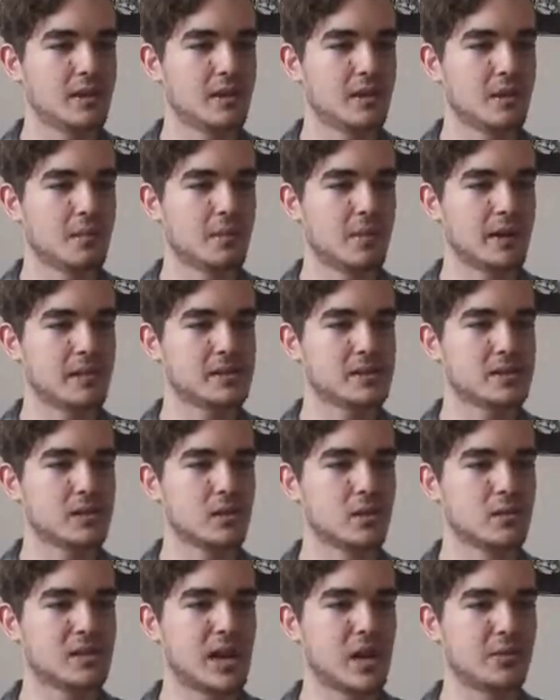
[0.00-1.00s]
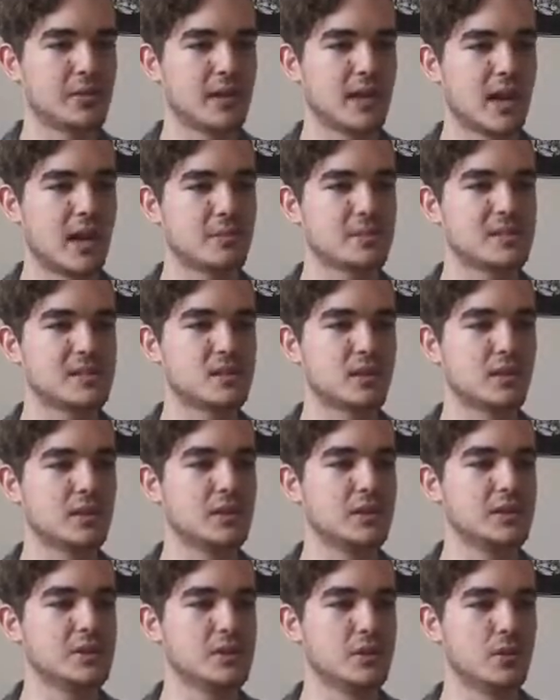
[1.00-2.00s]
I think it might slow down the game
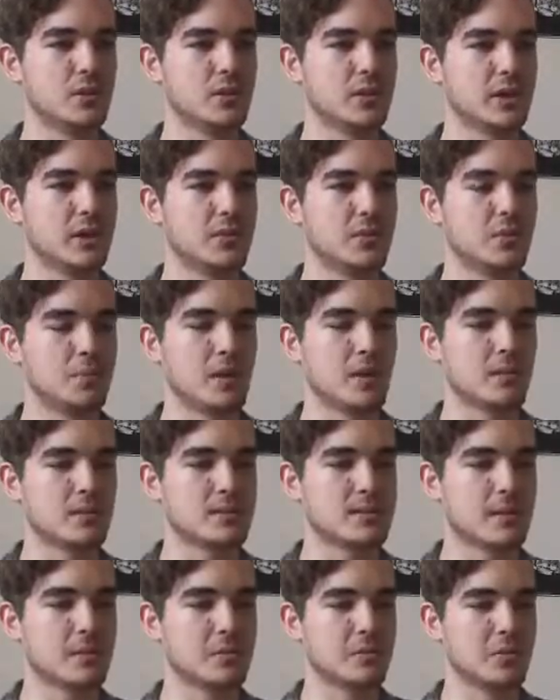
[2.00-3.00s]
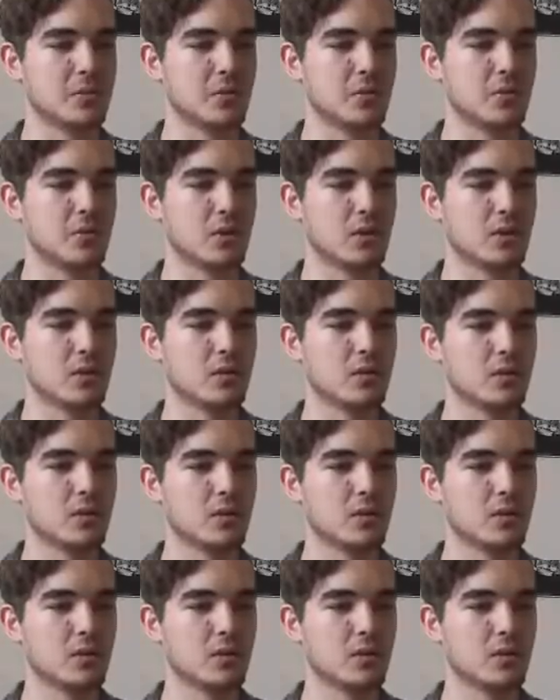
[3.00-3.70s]
slightly too to give you better time to maneuver.